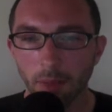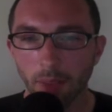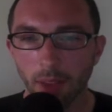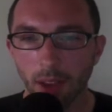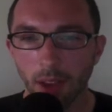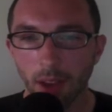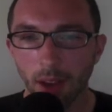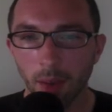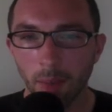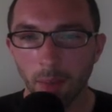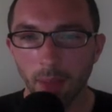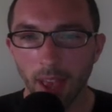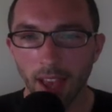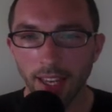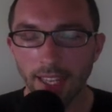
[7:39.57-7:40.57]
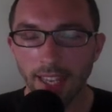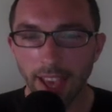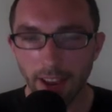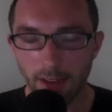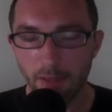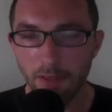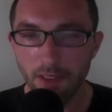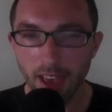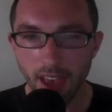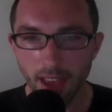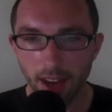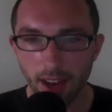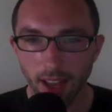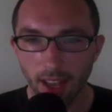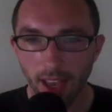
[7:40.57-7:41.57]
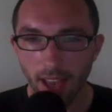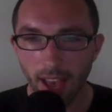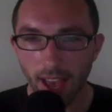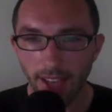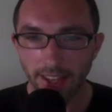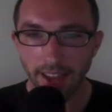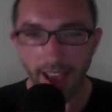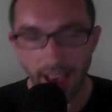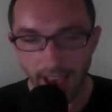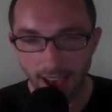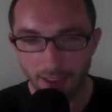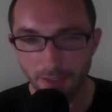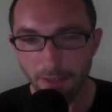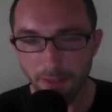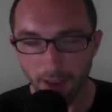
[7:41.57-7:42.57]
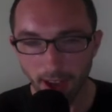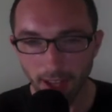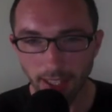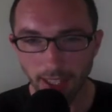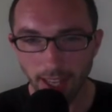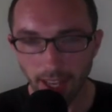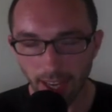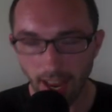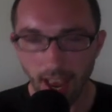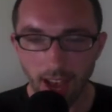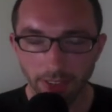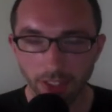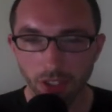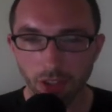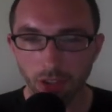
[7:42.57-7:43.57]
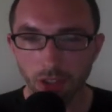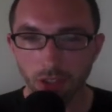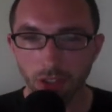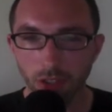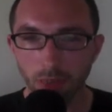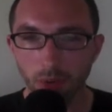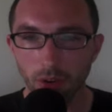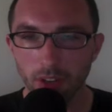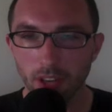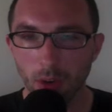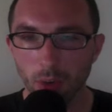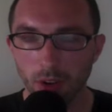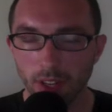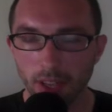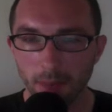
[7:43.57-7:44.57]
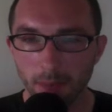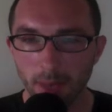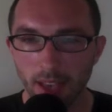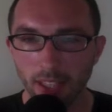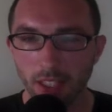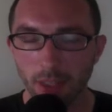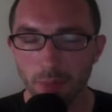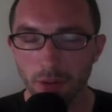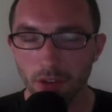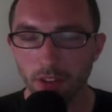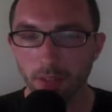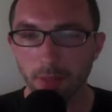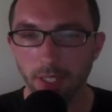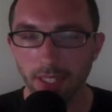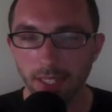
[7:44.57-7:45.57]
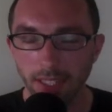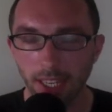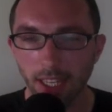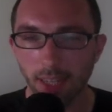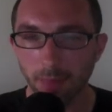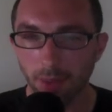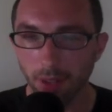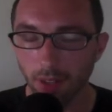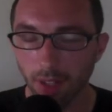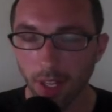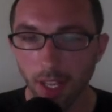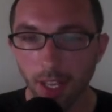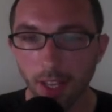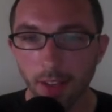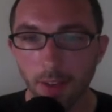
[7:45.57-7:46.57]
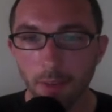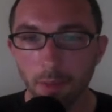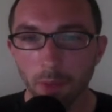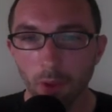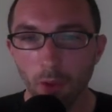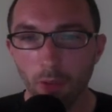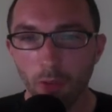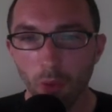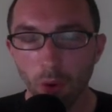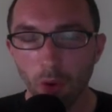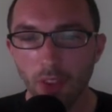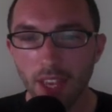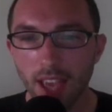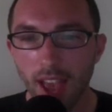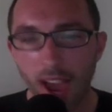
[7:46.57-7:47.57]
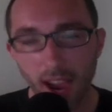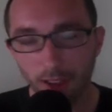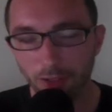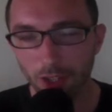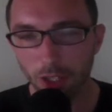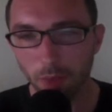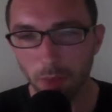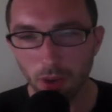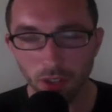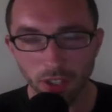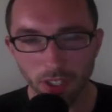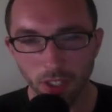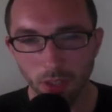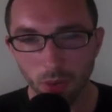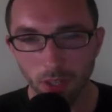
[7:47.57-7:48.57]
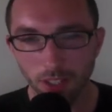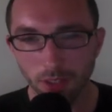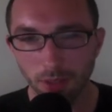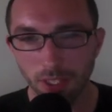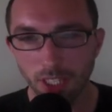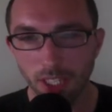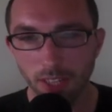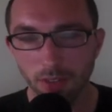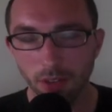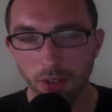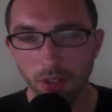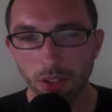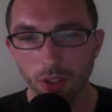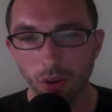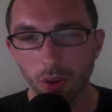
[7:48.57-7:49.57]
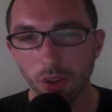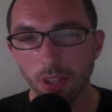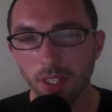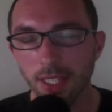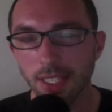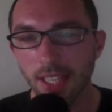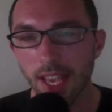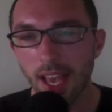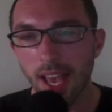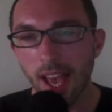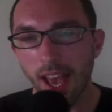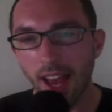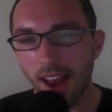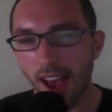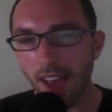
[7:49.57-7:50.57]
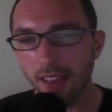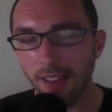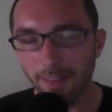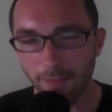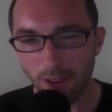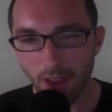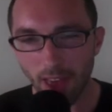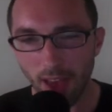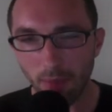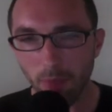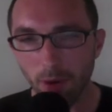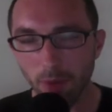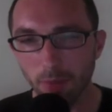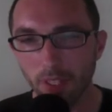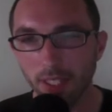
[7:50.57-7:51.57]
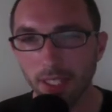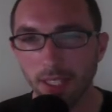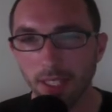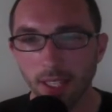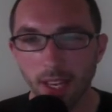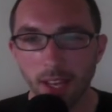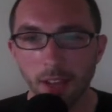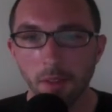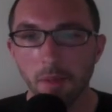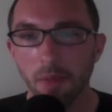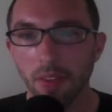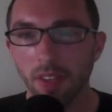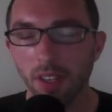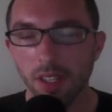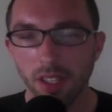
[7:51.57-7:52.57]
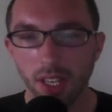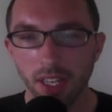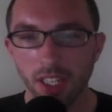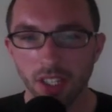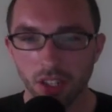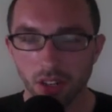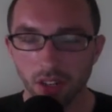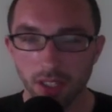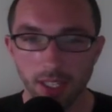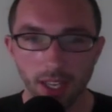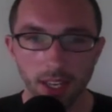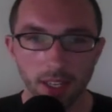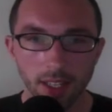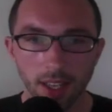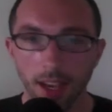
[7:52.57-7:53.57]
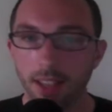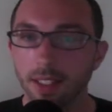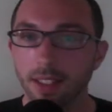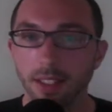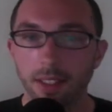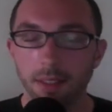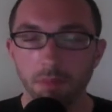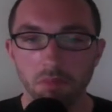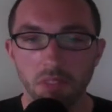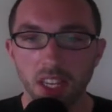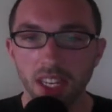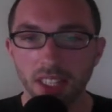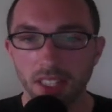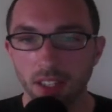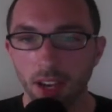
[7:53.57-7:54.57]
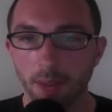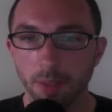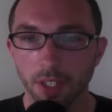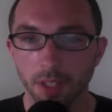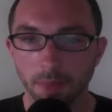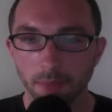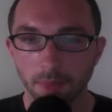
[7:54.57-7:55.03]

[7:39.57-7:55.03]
um, and get fit and have fun and have a social support network that makes the program sustainable for the average person who wants to achieve those goals and I think for that purpose this study shows that, yes, it is an option.